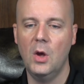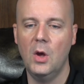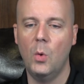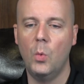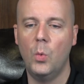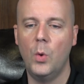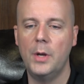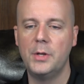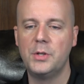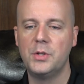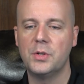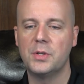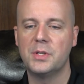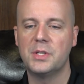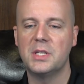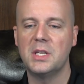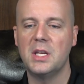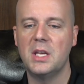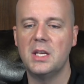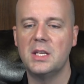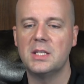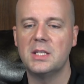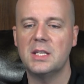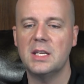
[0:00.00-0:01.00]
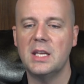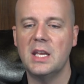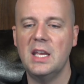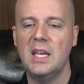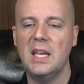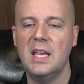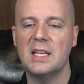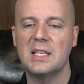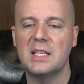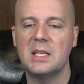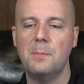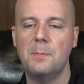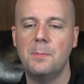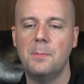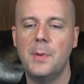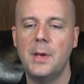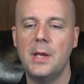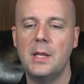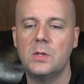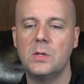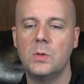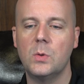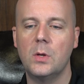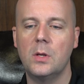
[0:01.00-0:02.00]
Richard says he hasn't
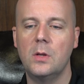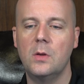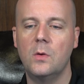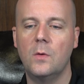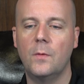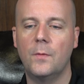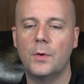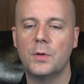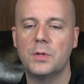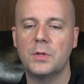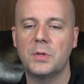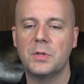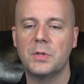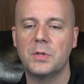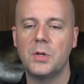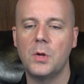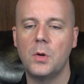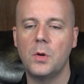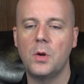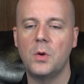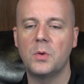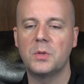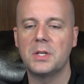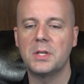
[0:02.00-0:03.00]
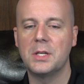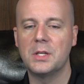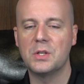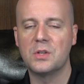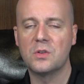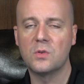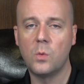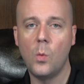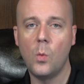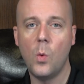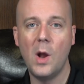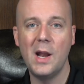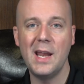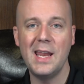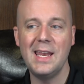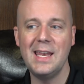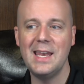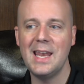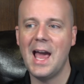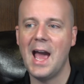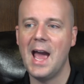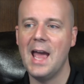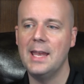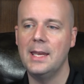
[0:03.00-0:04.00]
been to a Universal Studios in
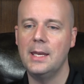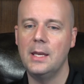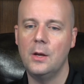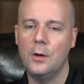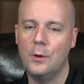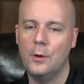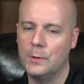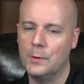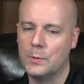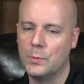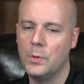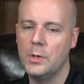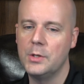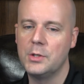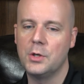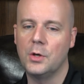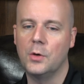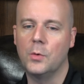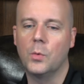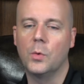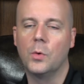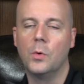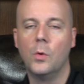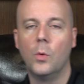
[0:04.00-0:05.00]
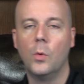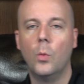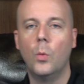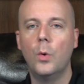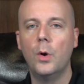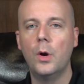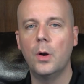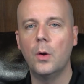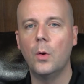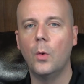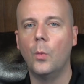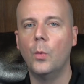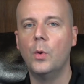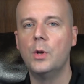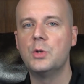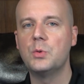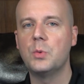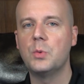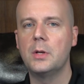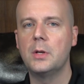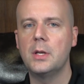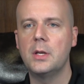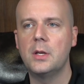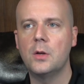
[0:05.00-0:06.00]
29 years. Richard, which
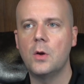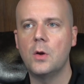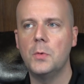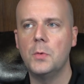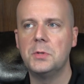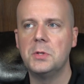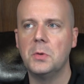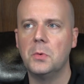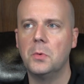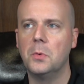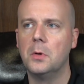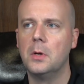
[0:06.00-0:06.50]
one did you go to? I'm